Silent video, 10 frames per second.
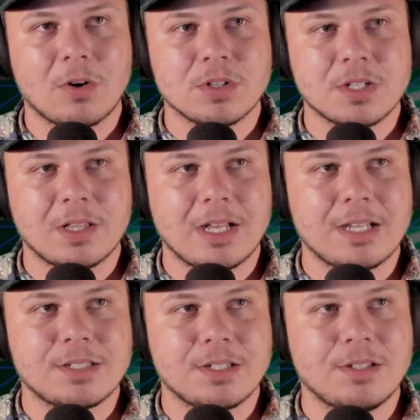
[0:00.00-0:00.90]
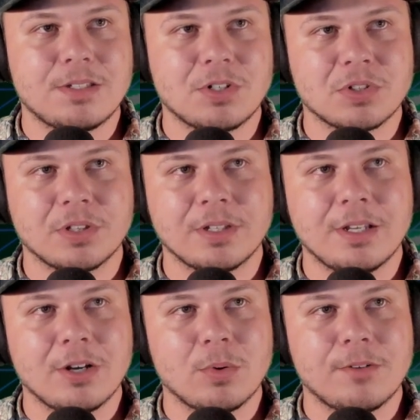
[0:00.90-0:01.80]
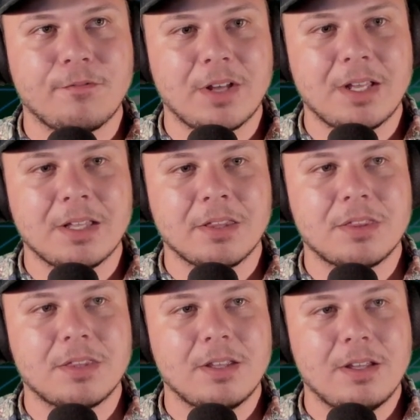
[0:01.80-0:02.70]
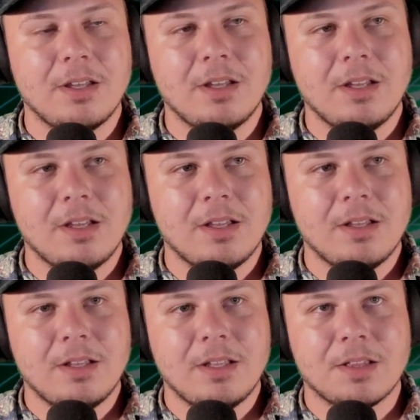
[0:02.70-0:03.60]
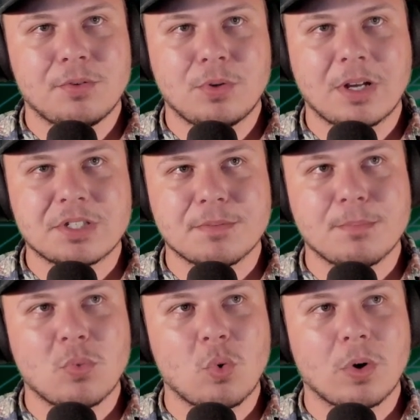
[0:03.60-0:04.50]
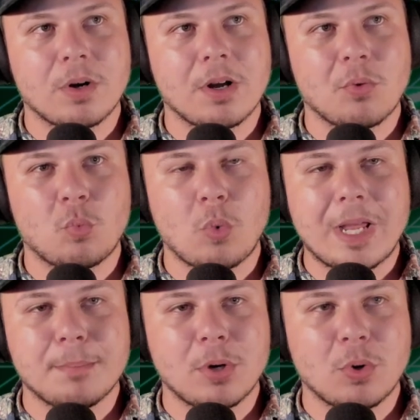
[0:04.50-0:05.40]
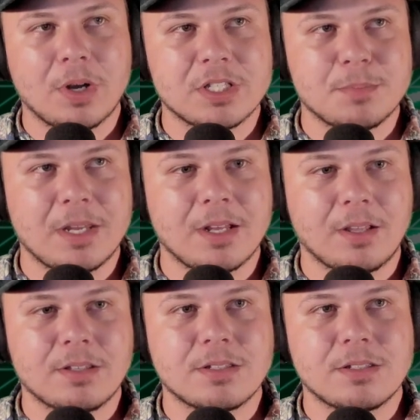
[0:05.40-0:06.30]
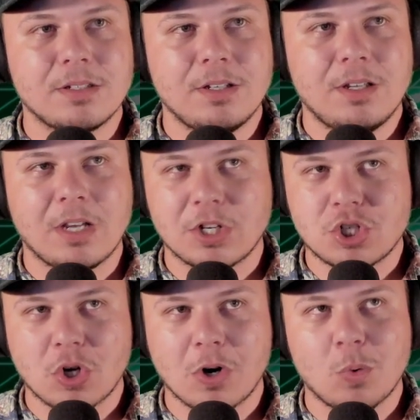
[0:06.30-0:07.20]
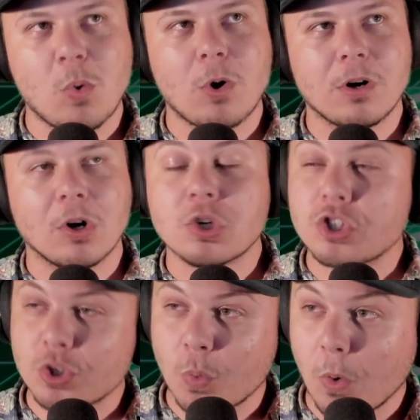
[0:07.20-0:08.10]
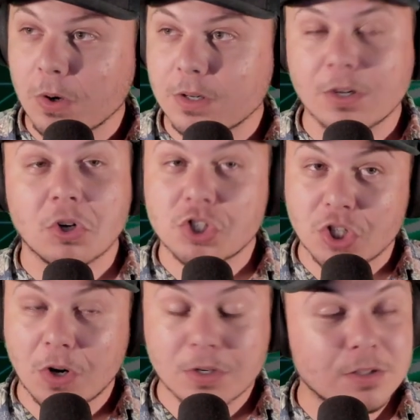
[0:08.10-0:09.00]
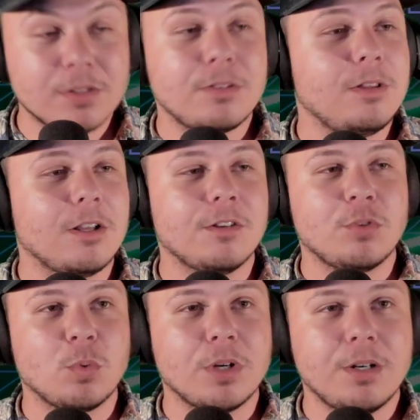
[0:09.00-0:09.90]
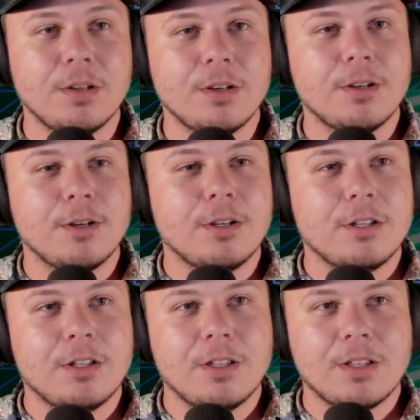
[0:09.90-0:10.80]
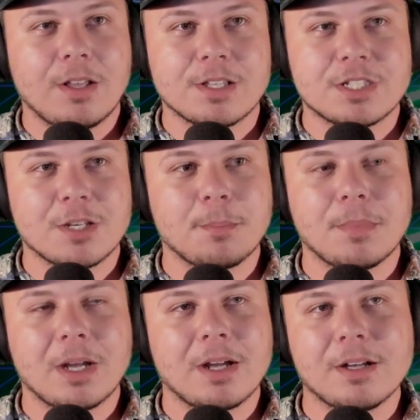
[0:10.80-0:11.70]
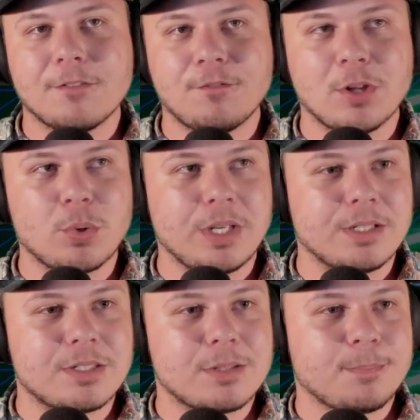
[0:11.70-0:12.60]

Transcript: sunglasses. Here's Leo and Faith. And then you got some more rainbow cosmetics. A shark war or Schwart or Shart one. Some floaties.